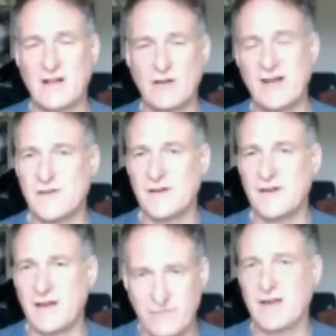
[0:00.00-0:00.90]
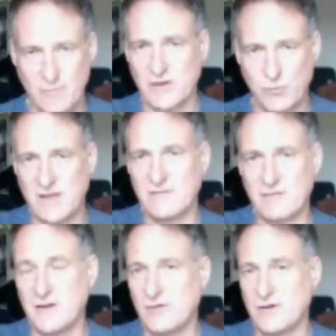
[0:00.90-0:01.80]
And that goes for everybody,
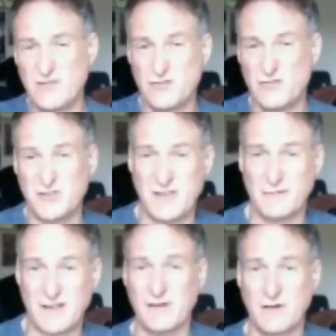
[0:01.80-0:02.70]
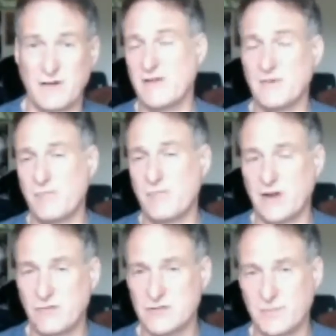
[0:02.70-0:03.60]
not just in Link4Growth, but everybody
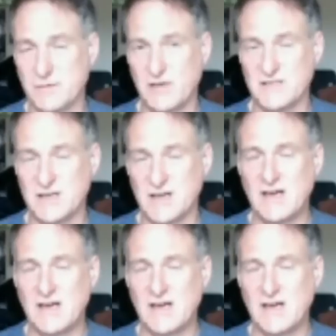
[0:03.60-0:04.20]
across the piece.